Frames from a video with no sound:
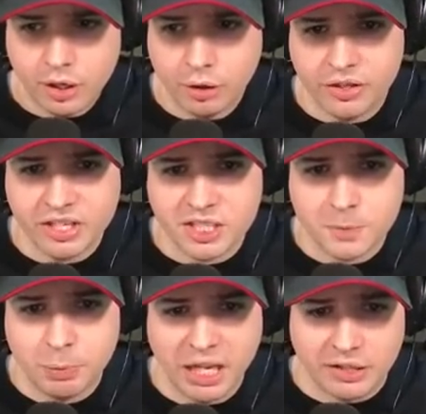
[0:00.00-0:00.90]
Look at this
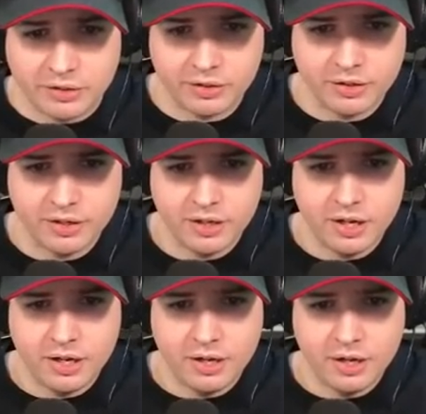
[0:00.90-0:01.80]
speed!
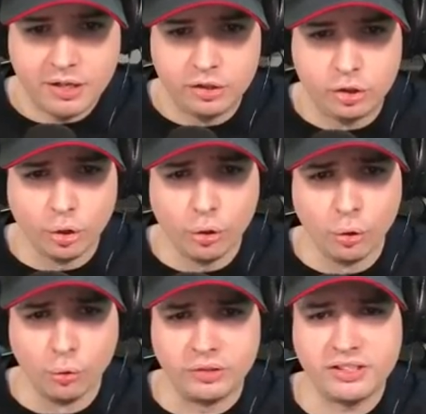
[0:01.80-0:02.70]

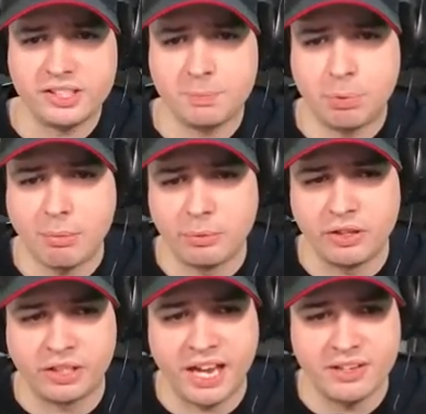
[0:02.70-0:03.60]
Dude, this is probably
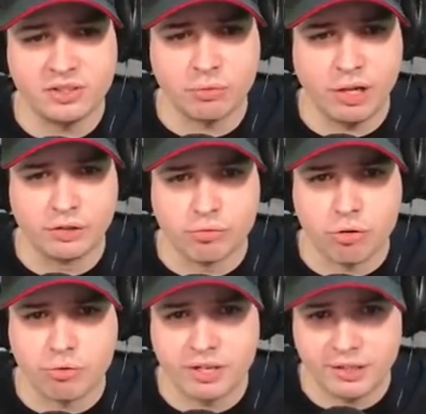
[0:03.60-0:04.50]
the Kestrel
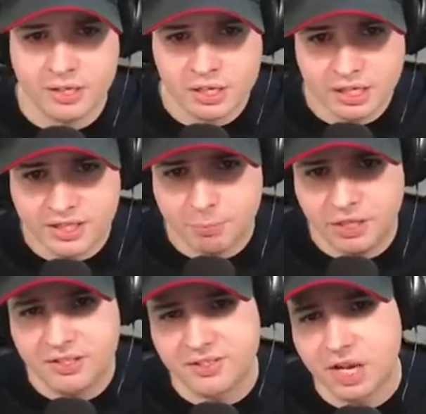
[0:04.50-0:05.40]
drone that
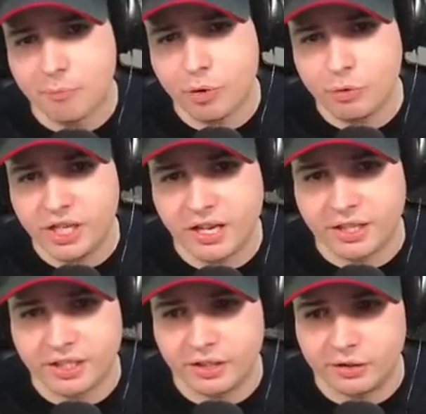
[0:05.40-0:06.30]
speeds us up when we get
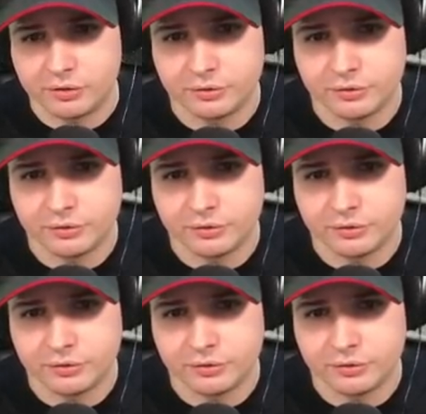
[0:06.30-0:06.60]
a kill.